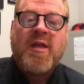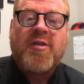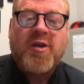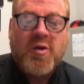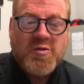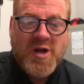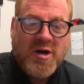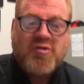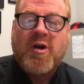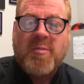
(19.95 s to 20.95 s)
The used car
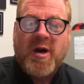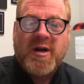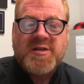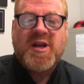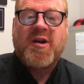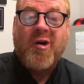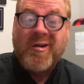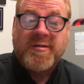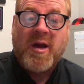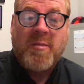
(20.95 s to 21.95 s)
truck market is at an
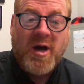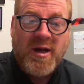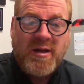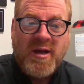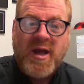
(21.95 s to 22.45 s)
all time high,